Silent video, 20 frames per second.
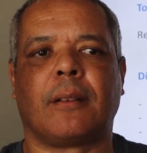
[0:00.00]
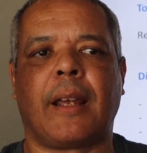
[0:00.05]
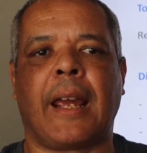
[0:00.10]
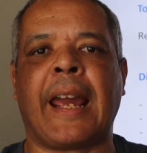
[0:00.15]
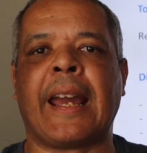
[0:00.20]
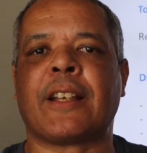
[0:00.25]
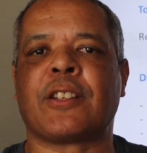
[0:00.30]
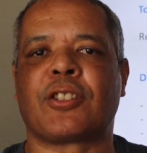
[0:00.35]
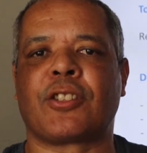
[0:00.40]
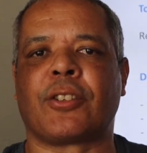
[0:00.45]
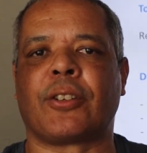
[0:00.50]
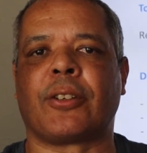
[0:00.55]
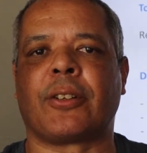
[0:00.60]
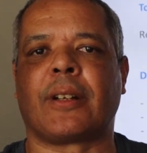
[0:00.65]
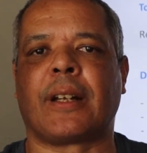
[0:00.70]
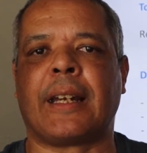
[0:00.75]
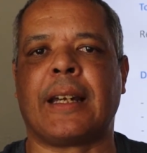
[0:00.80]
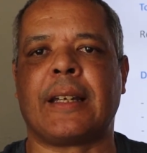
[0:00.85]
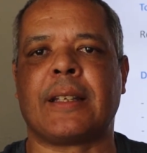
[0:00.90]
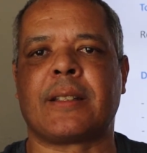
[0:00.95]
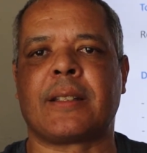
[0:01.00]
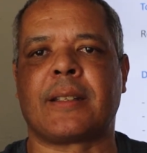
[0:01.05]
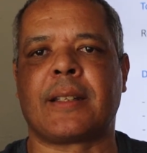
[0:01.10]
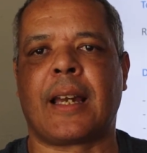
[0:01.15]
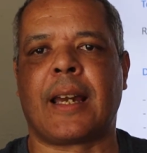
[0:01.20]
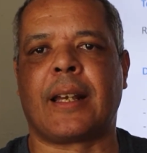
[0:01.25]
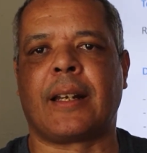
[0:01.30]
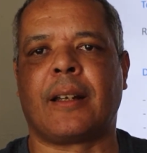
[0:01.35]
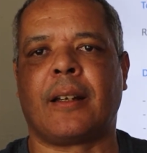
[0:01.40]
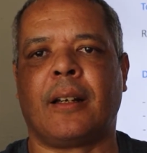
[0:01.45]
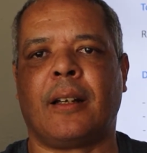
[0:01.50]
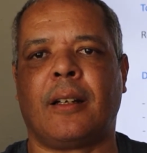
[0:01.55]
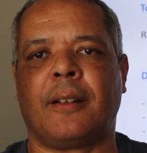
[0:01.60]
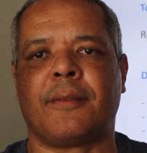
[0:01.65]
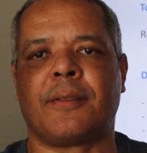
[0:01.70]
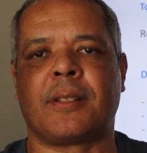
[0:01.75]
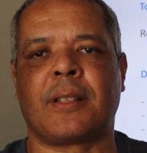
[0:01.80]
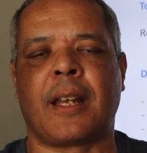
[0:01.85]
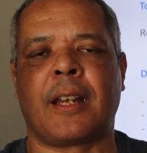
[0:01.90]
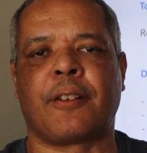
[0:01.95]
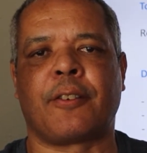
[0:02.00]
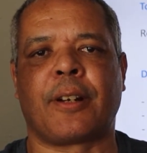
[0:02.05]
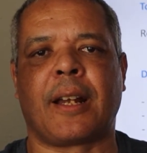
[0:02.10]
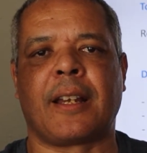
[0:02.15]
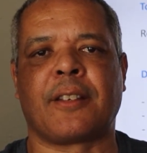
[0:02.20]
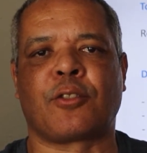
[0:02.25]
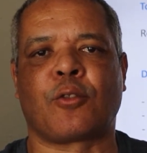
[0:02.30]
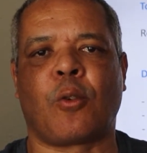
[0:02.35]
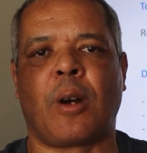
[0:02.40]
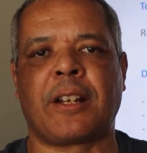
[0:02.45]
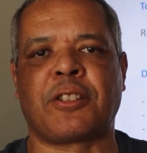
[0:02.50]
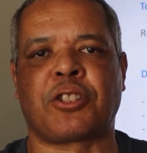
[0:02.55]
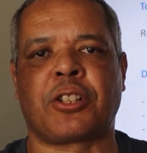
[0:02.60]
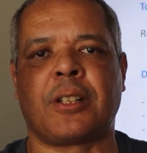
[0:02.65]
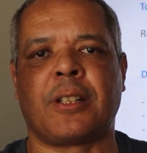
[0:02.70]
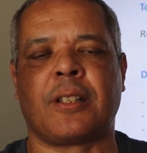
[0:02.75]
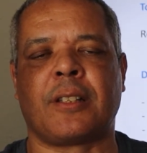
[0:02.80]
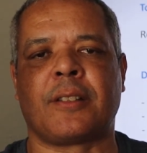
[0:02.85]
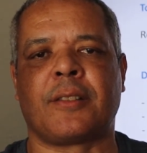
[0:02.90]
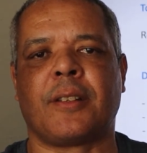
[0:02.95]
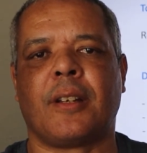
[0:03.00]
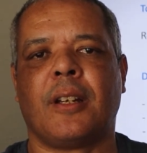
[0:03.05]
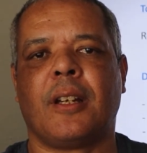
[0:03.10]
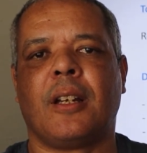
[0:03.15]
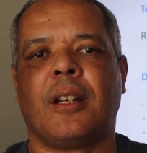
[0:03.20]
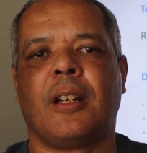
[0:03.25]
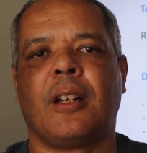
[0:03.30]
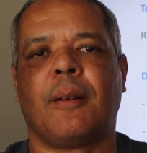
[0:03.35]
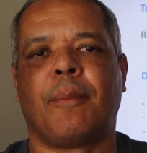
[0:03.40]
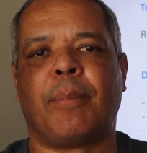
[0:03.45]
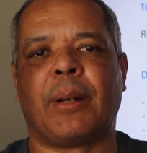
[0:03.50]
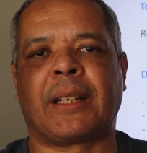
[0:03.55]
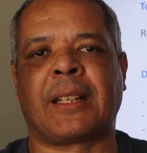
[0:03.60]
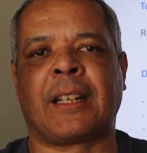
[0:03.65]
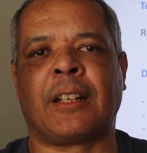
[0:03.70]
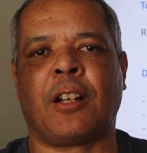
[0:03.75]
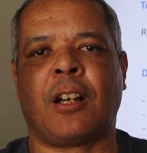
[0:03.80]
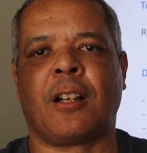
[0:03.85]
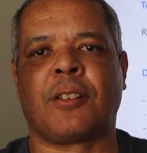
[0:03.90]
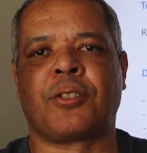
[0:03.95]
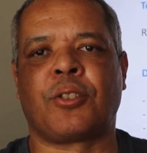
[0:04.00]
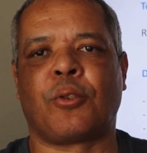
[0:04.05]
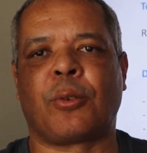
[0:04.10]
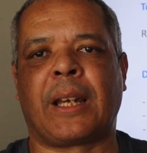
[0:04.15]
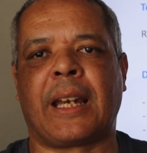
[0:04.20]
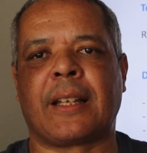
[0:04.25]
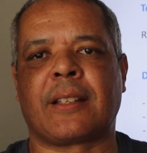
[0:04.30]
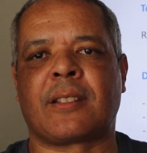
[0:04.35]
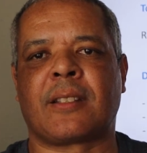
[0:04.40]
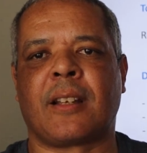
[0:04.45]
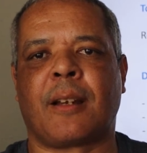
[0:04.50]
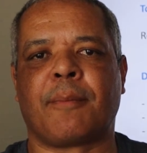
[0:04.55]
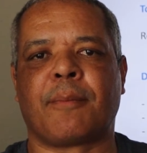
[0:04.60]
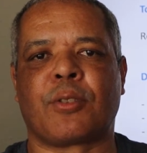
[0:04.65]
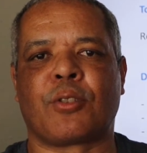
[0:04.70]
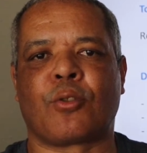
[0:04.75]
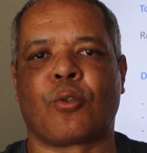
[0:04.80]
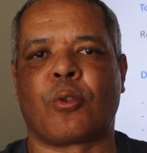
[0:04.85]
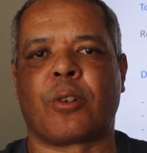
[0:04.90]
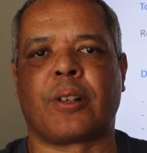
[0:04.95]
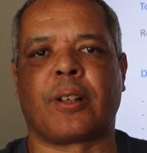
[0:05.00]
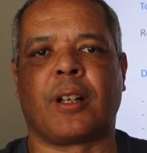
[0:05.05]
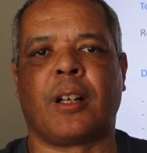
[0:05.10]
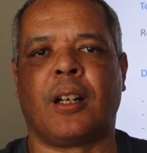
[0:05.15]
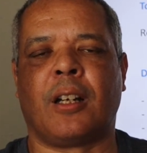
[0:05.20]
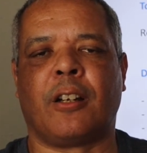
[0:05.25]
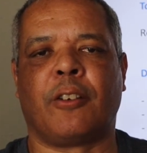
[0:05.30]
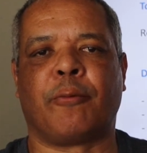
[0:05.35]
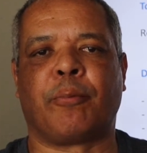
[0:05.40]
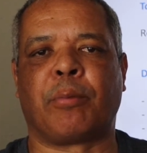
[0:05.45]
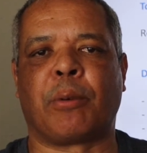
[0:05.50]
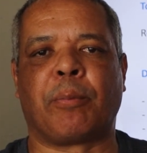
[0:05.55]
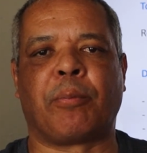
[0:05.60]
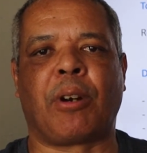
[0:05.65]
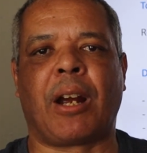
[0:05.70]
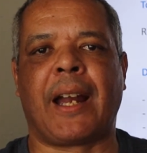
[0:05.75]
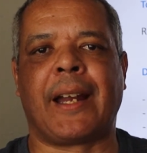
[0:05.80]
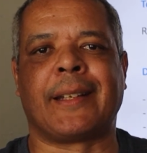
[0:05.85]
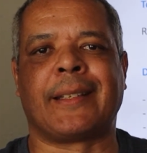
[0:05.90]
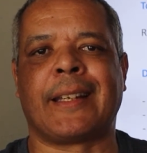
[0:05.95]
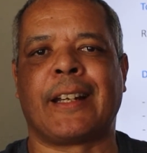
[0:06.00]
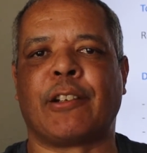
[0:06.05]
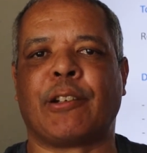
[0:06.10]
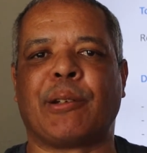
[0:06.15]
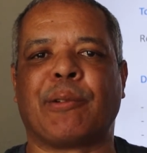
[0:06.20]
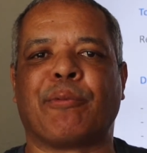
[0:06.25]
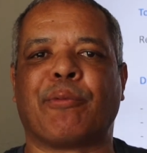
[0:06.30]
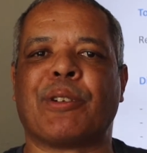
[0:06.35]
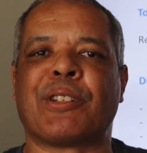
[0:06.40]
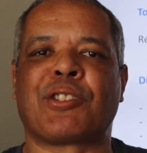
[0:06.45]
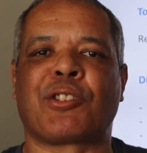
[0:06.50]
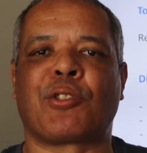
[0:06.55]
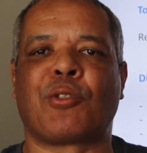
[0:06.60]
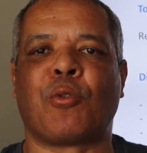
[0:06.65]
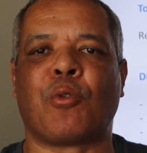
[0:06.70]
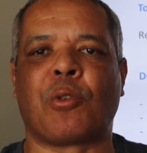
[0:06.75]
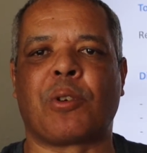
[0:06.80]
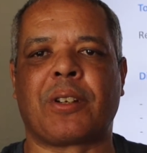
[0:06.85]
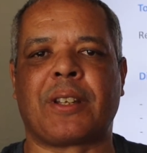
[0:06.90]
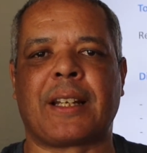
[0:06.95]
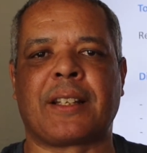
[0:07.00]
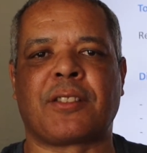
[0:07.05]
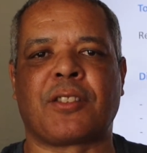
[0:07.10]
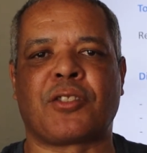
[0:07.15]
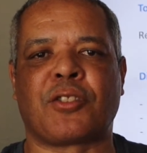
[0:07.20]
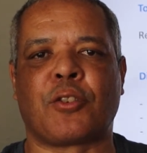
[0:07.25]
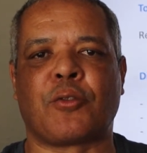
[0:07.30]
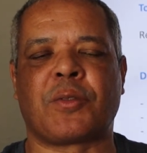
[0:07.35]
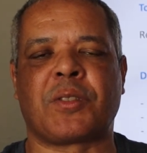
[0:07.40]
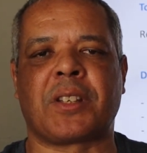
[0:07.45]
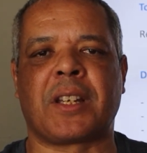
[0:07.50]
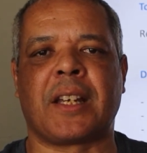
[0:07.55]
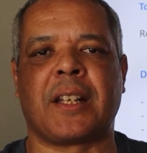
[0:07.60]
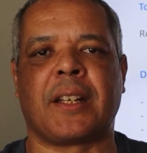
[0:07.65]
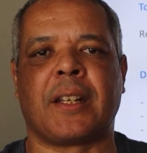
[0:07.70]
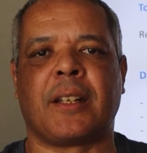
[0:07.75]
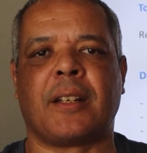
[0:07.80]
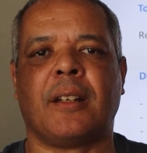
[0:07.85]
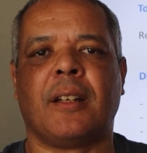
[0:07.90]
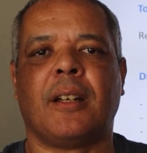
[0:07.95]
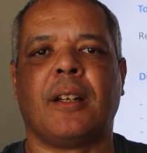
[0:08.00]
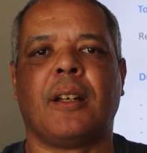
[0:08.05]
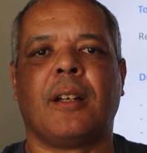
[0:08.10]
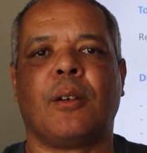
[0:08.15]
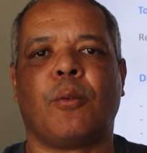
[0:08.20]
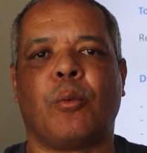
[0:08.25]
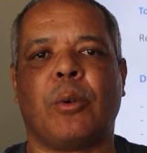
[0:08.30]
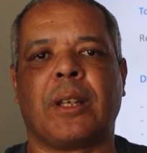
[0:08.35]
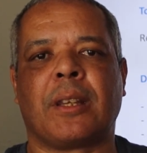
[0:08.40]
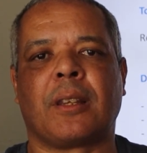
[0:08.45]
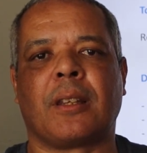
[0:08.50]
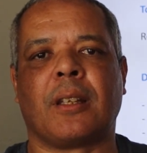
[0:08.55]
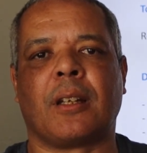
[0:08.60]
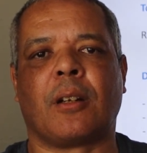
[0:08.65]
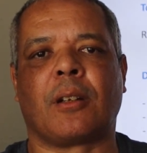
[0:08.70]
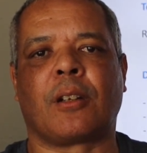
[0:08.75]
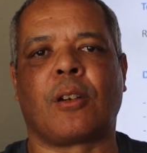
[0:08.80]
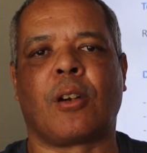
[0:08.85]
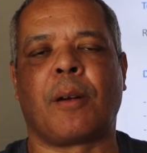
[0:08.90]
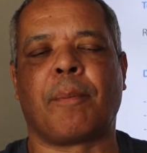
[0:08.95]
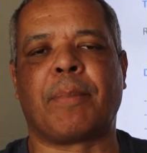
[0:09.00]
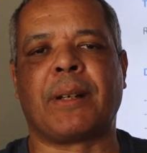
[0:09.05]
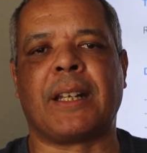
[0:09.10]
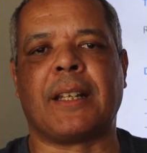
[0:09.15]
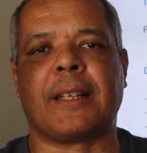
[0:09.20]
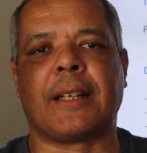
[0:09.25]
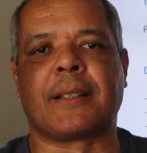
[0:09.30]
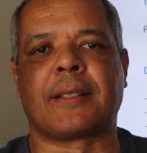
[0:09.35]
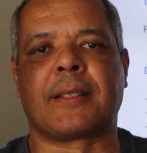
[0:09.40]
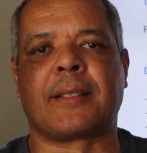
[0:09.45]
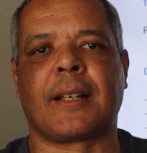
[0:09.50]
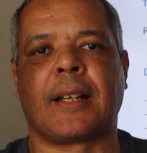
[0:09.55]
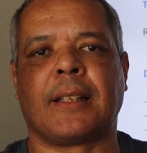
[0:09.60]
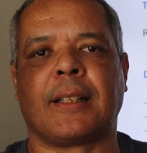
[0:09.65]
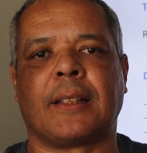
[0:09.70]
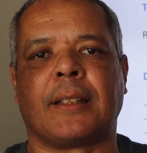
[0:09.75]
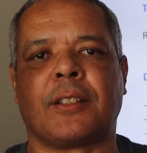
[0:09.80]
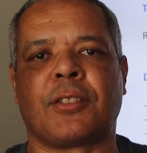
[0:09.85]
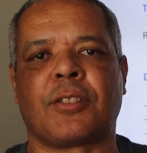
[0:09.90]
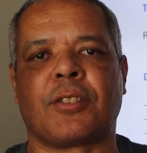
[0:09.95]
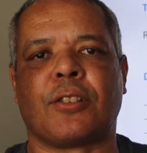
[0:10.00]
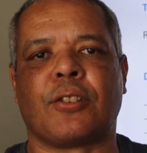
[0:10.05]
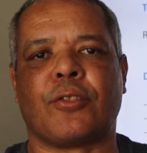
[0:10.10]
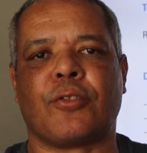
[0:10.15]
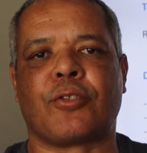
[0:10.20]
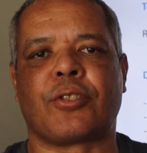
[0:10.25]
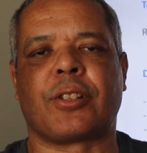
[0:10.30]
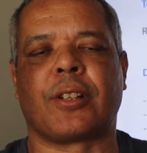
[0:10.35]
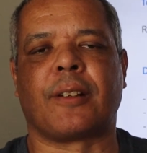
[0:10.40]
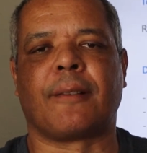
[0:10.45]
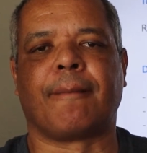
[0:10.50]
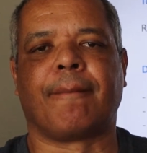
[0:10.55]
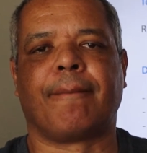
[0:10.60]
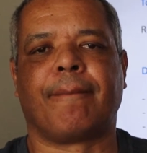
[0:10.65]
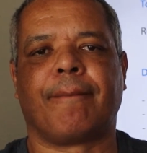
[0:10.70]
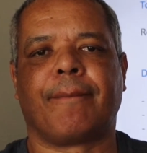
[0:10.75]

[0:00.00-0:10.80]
answer a set of standardized questions, but can also get some sort of proprietary risk score that's associated with the company that's selling the solution.